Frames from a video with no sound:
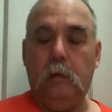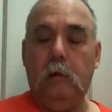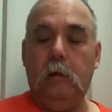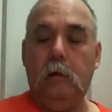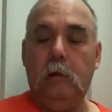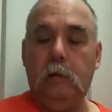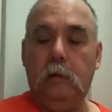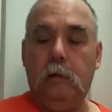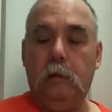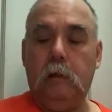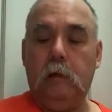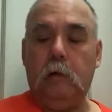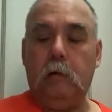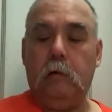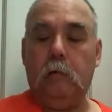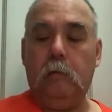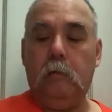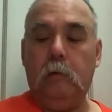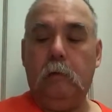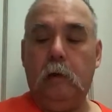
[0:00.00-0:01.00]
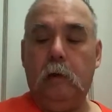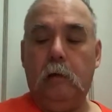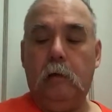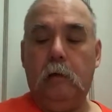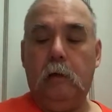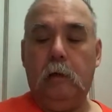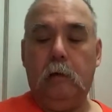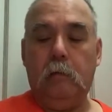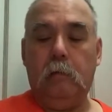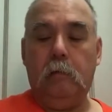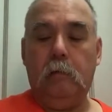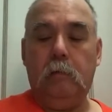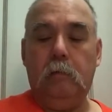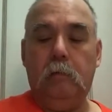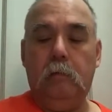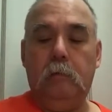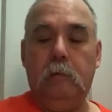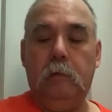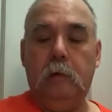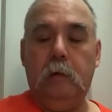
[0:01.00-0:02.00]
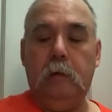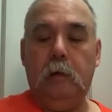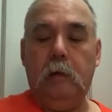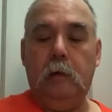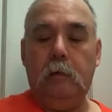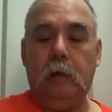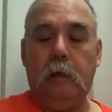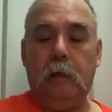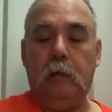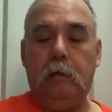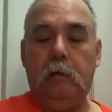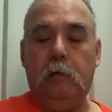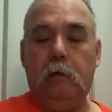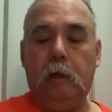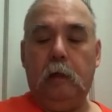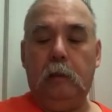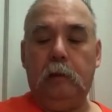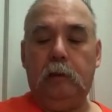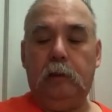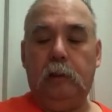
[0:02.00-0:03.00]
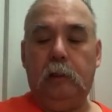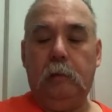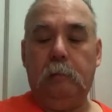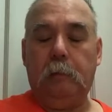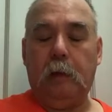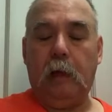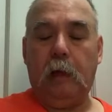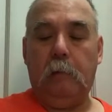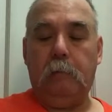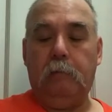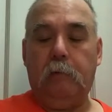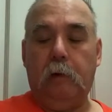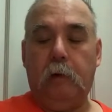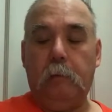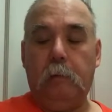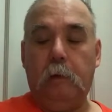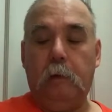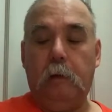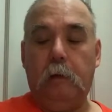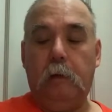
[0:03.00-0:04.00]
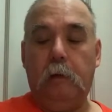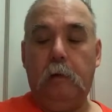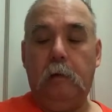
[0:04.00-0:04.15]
So, I don't know. That new gunship, I probably